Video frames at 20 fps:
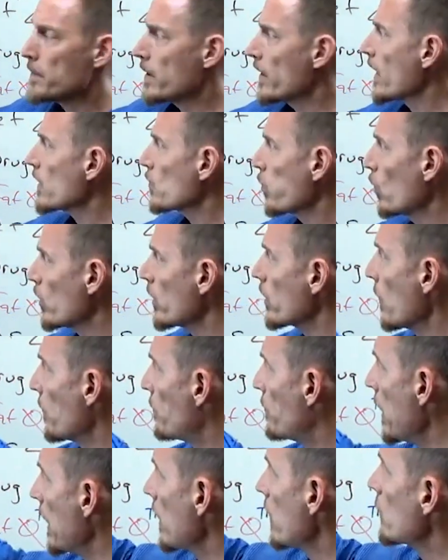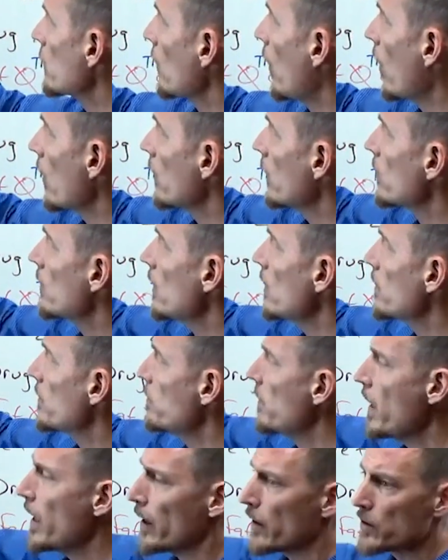Now, that's one of the biggest heart
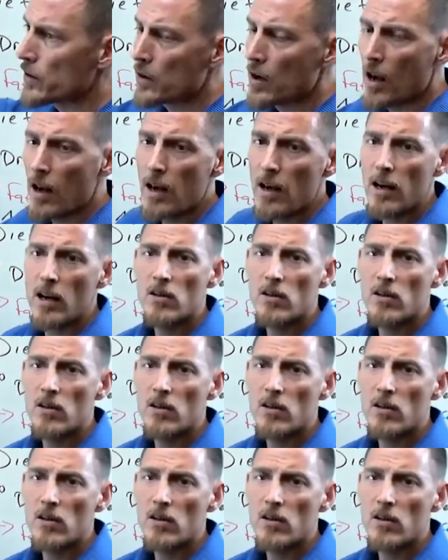disease myths,